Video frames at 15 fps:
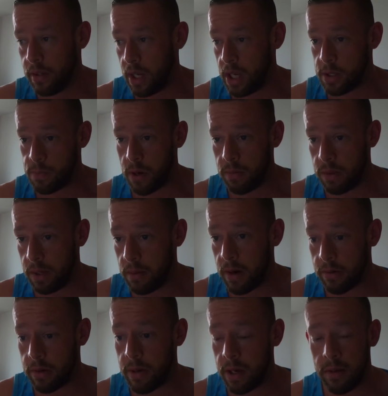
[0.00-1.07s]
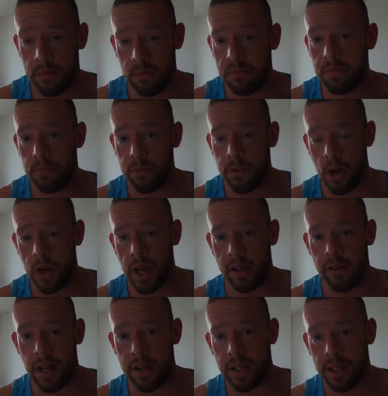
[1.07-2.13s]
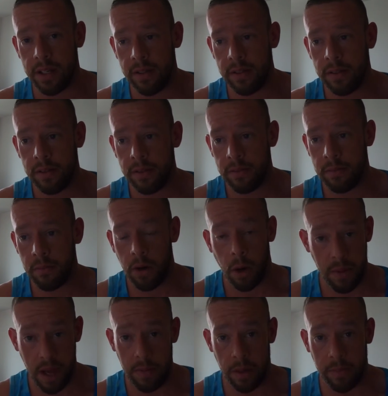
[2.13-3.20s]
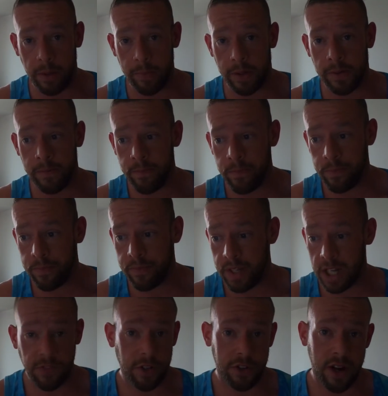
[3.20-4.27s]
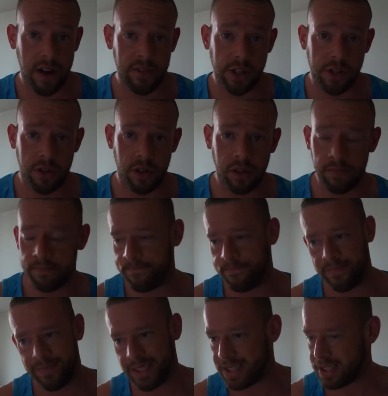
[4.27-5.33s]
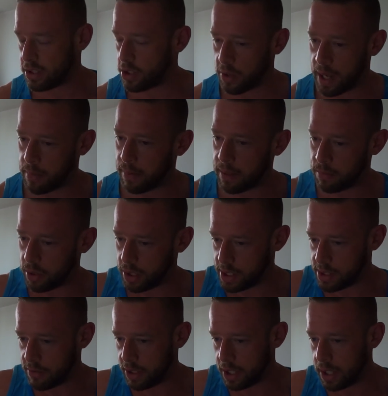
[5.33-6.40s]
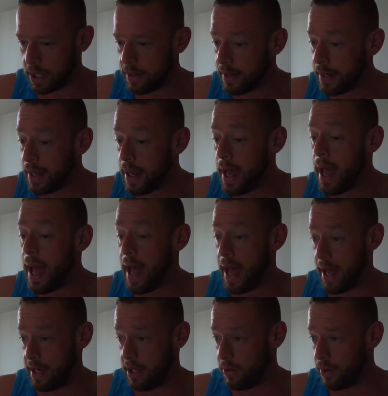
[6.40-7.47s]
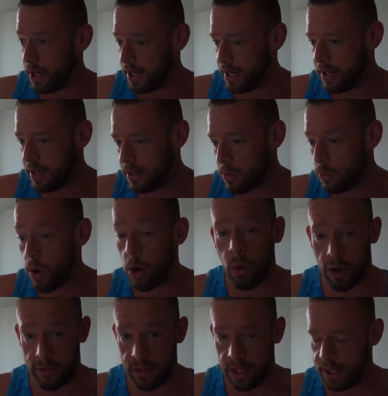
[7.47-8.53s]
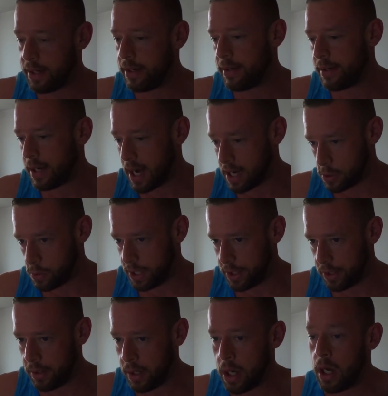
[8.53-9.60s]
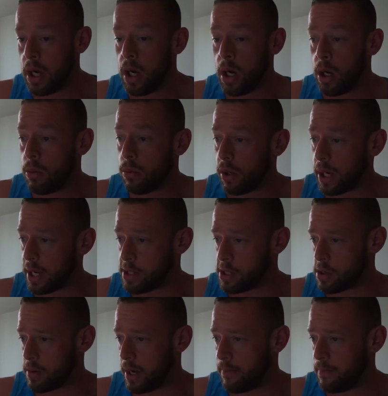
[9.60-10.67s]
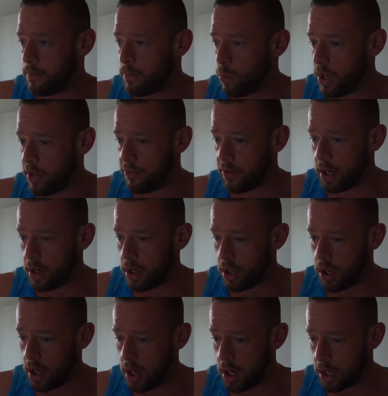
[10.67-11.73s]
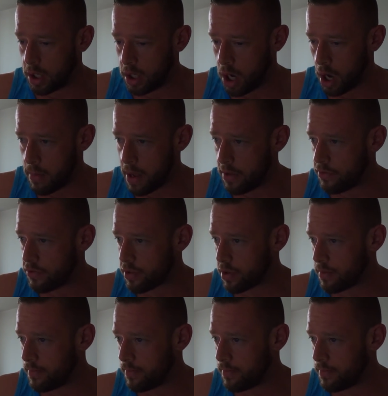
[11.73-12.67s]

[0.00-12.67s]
it's probably around about 38 grand in it, or maybe a bit more. That's for driving a truck. It's not that bad money, is it really? Anyway, we're waffling, as we do. We'll get into it with uh, comment